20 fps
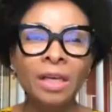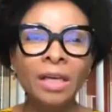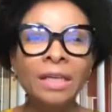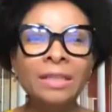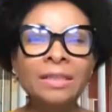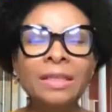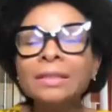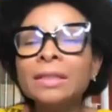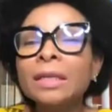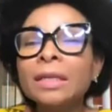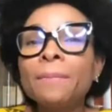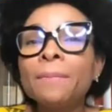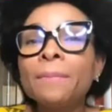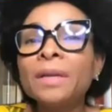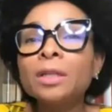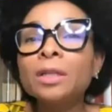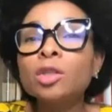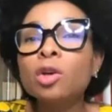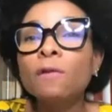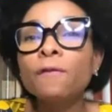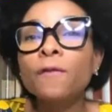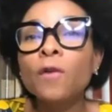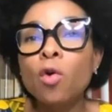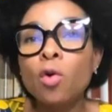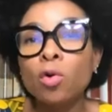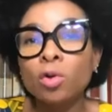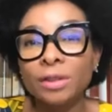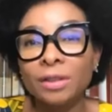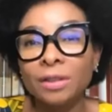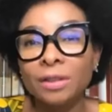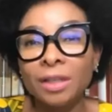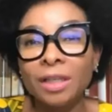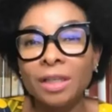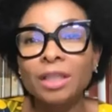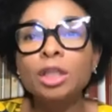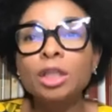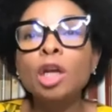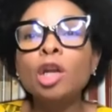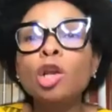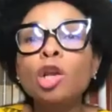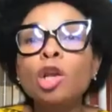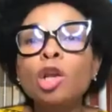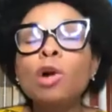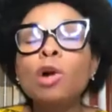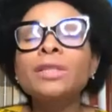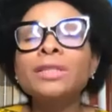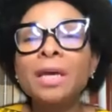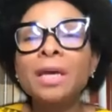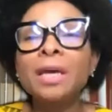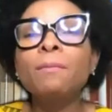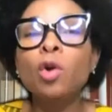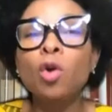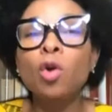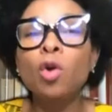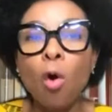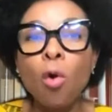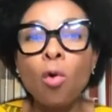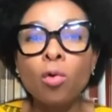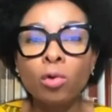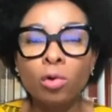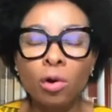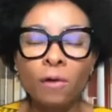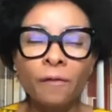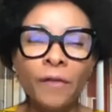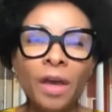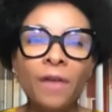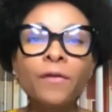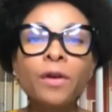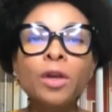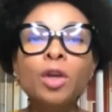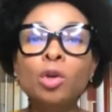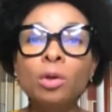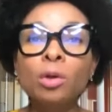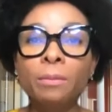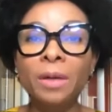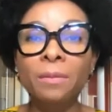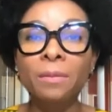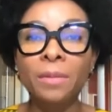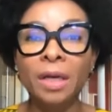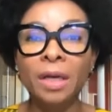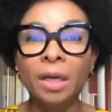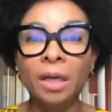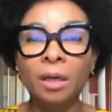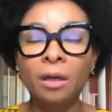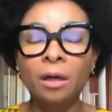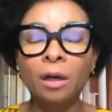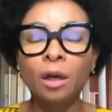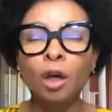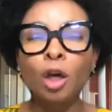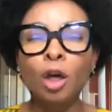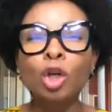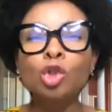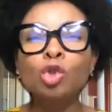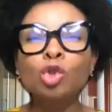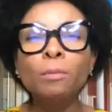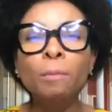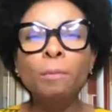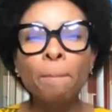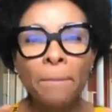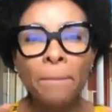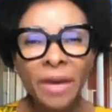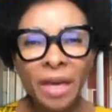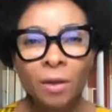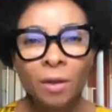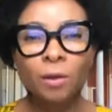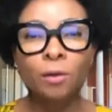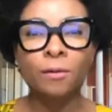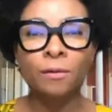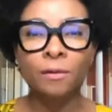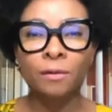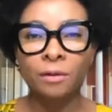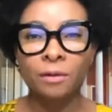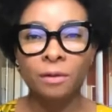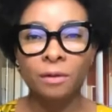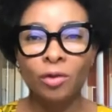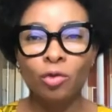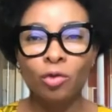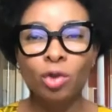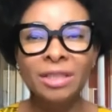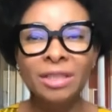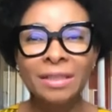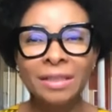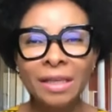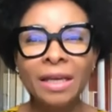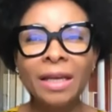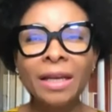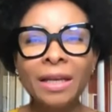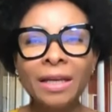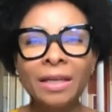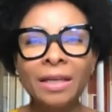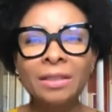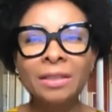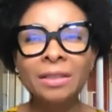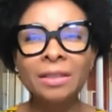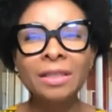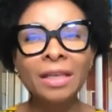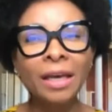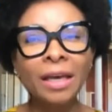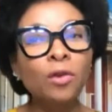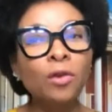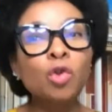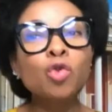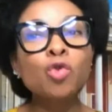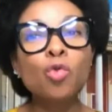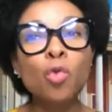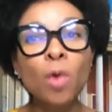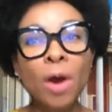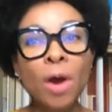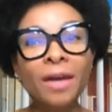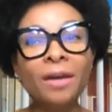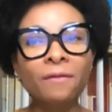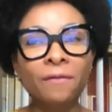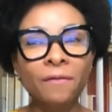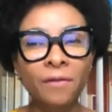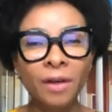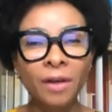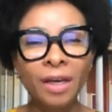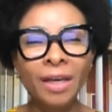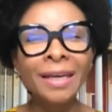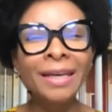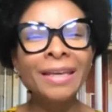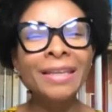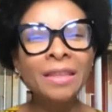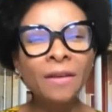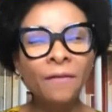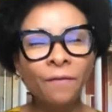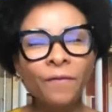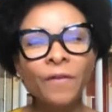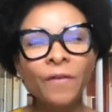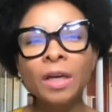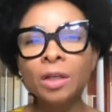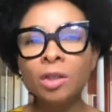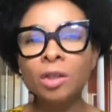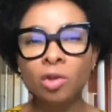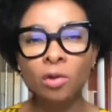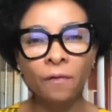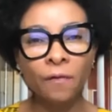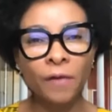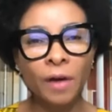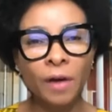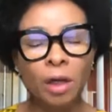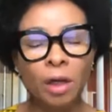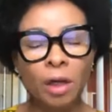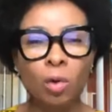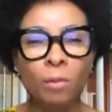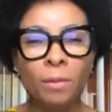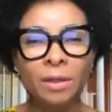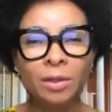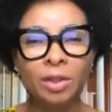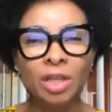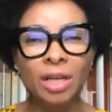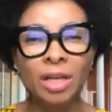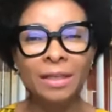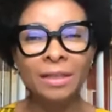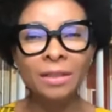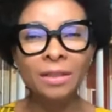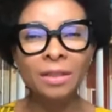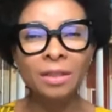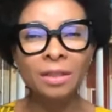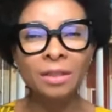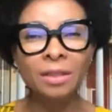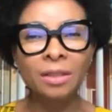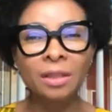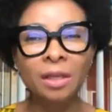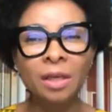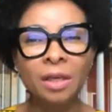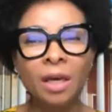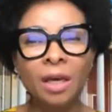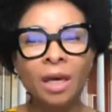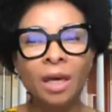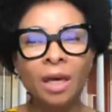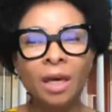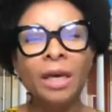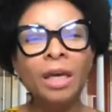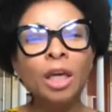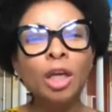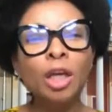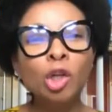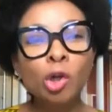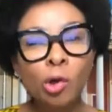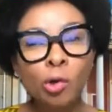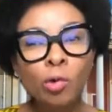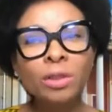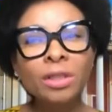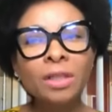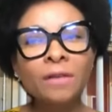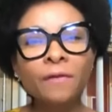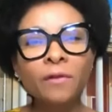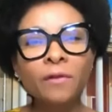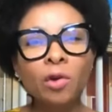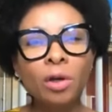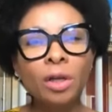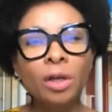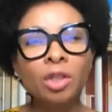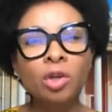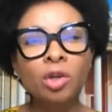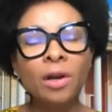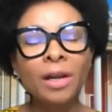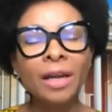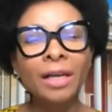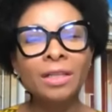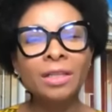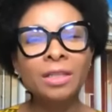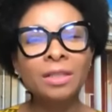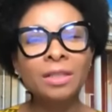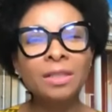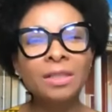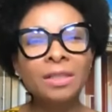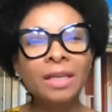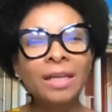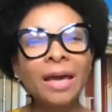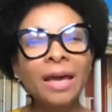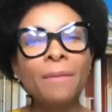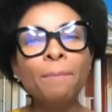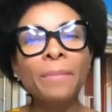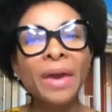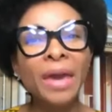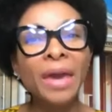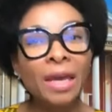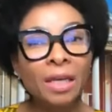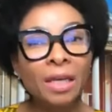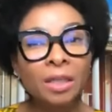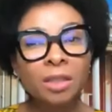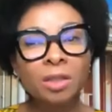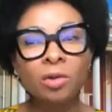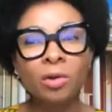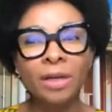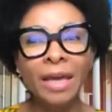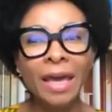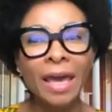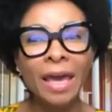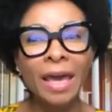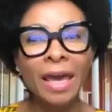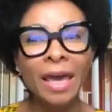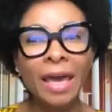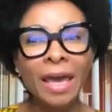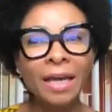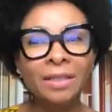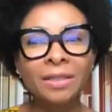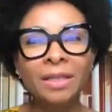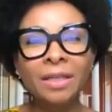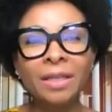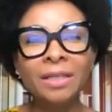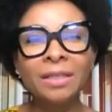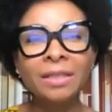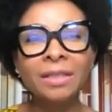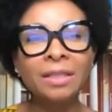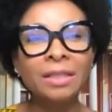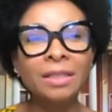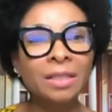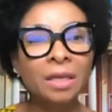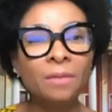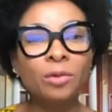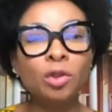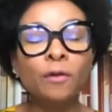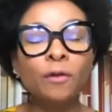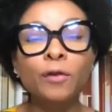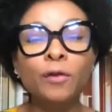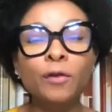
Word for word: Sustainability, of course, is the long term goal of every human being to build resilience and thrive in the face of our global challenges. Inclusive knowledge collections that are based on excellence in terms of